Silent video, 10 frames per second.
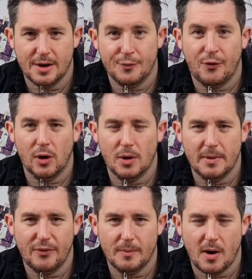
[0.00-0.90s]
Follow me
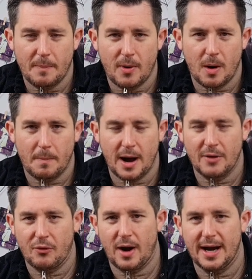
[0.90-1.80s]
for more Pork Pie
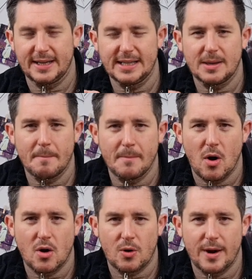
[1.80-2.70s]
Fridays.
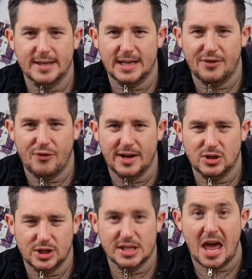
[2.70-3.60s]
More crazy
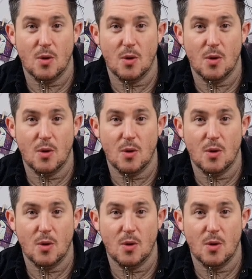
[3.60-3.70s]
adventures.